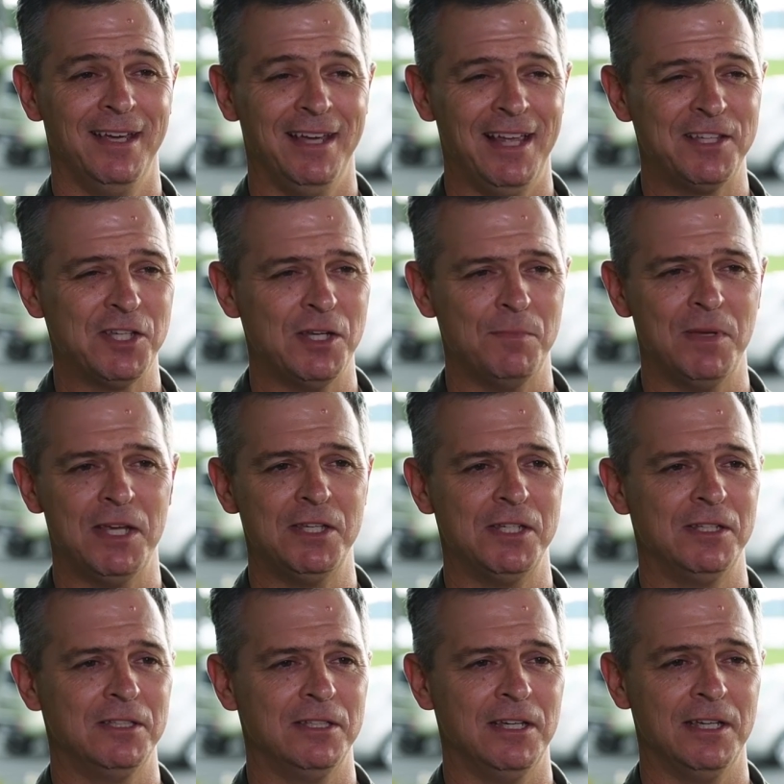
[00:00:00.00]
That's an
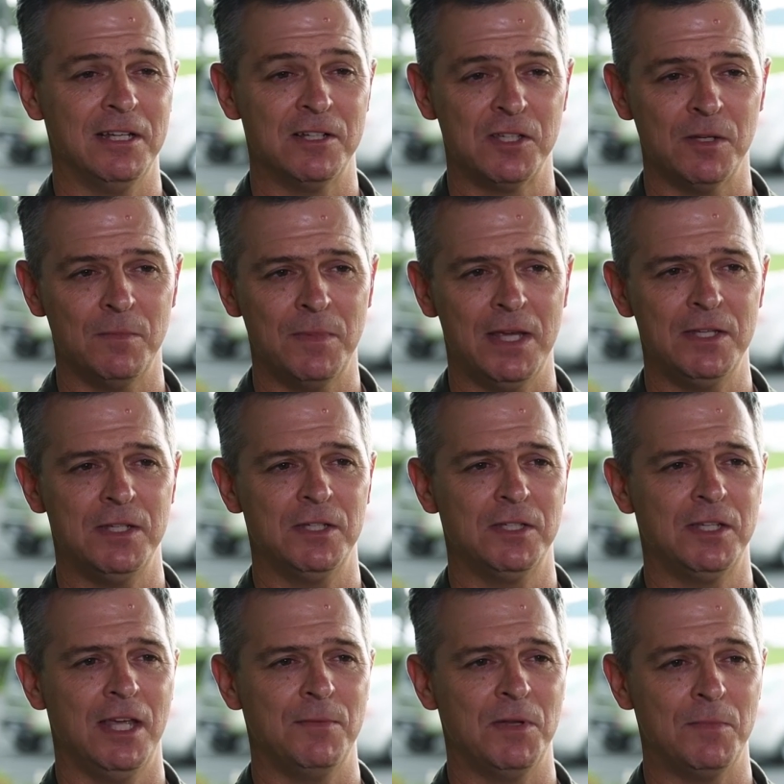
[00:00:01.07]
amazing thing, and it's an amazing
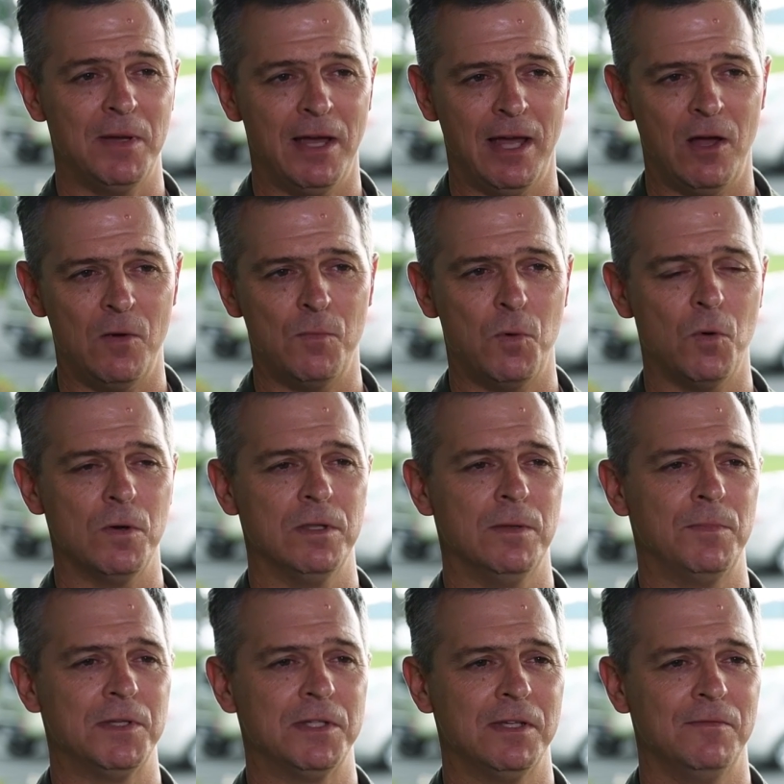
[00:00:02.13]
statement about how important the
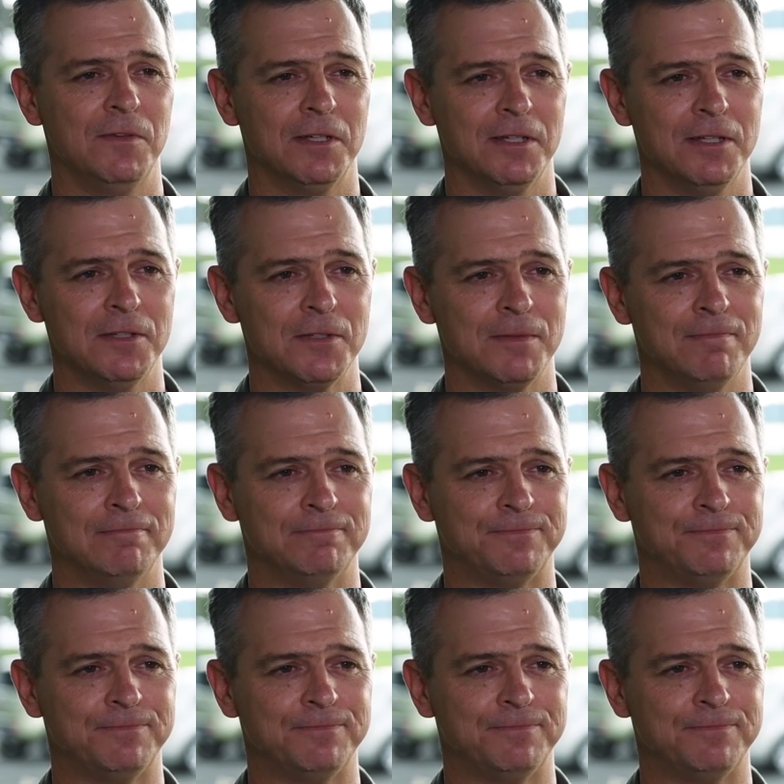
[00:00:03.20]
Pacific is.